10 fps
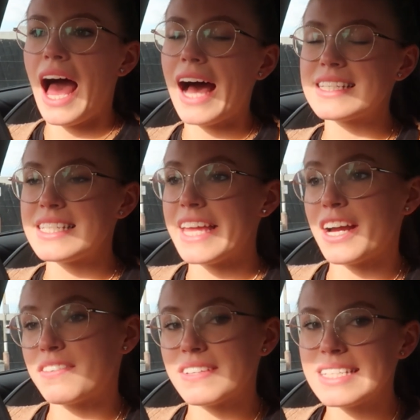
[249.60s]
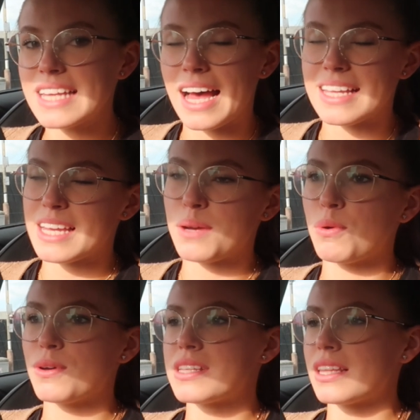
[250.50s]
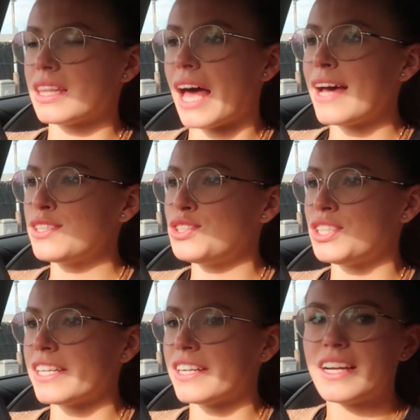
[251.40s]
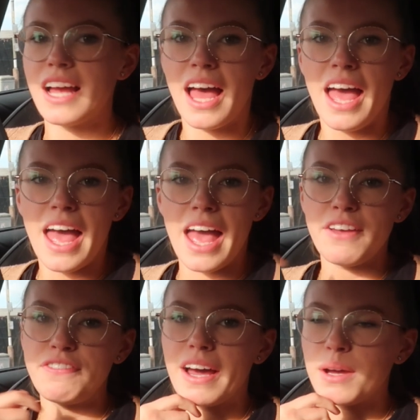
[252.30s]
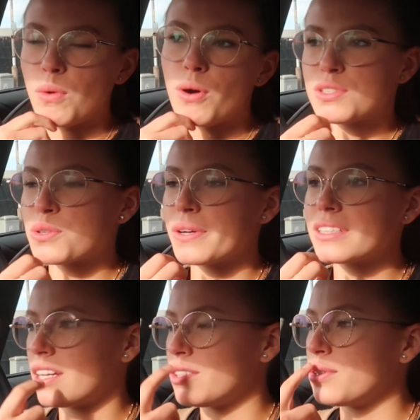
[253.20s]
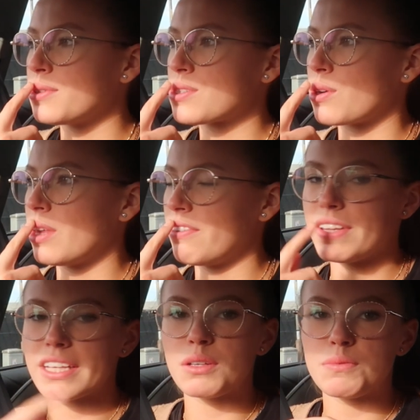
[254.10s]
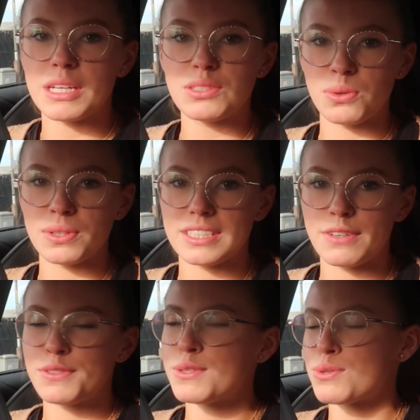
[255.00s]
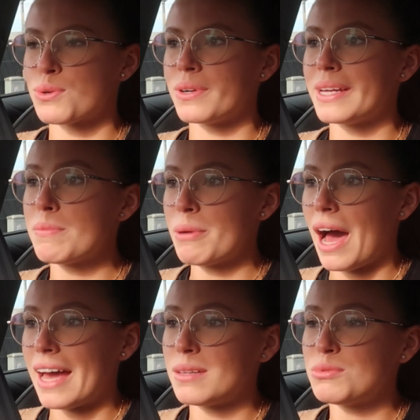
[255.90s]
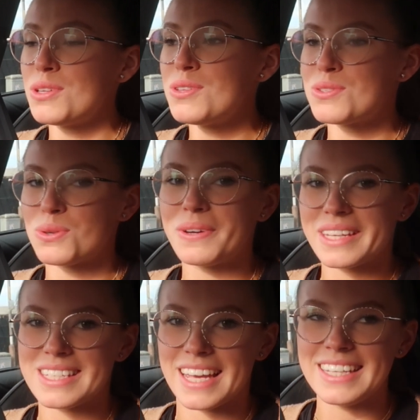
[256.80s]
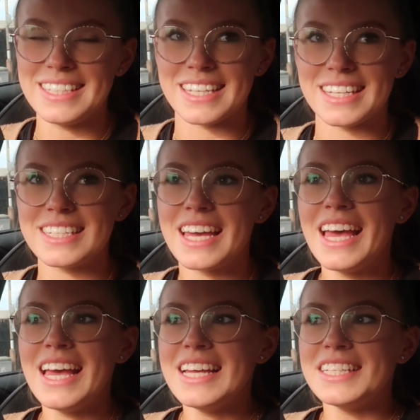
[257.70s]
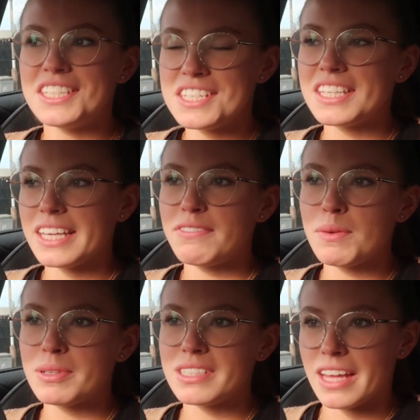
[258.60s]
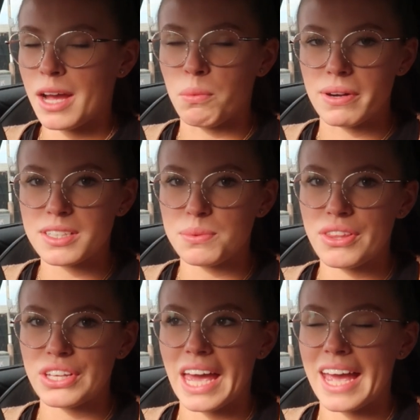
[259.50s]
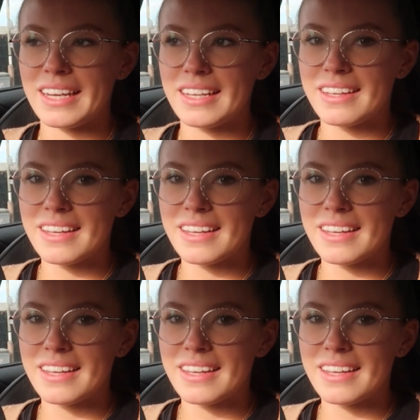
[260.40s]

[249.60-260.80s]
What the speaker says: as nervous as I was last year. If I was going to a new school, I feel like it would be a totally different story, but I am just so excited to see everybody that I worked with again.